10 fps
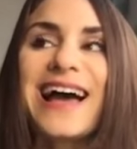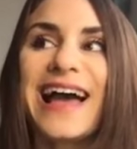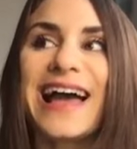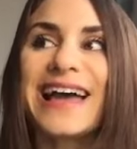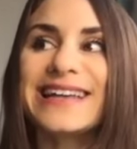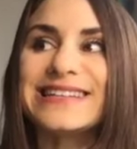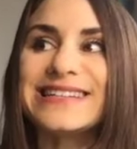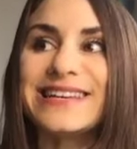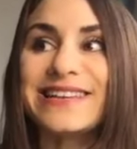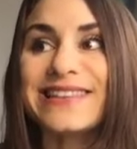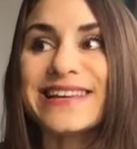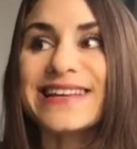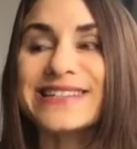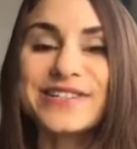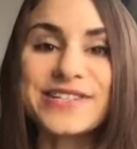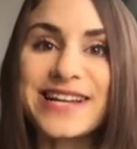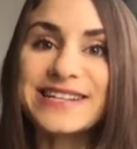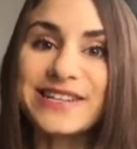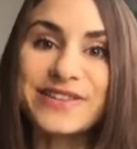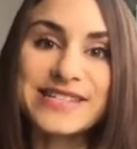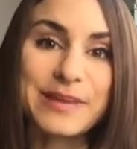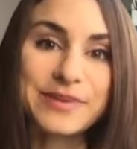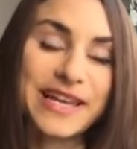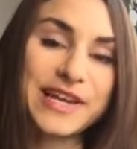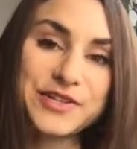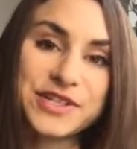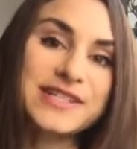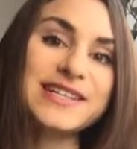And the thing is, they're sending these applications